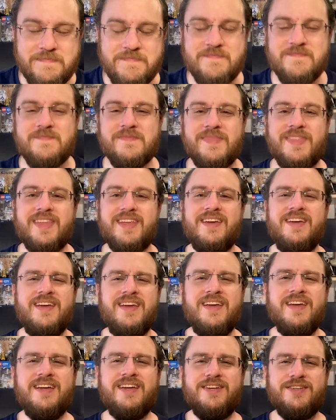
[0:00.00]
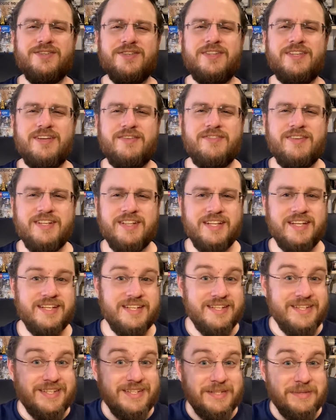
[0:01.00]
you should definitely
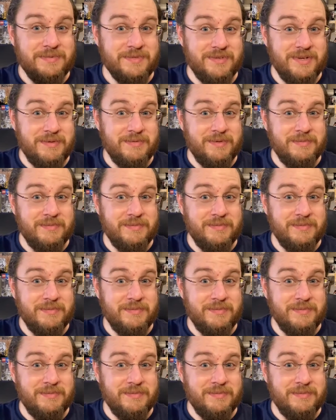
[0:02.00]
subscribe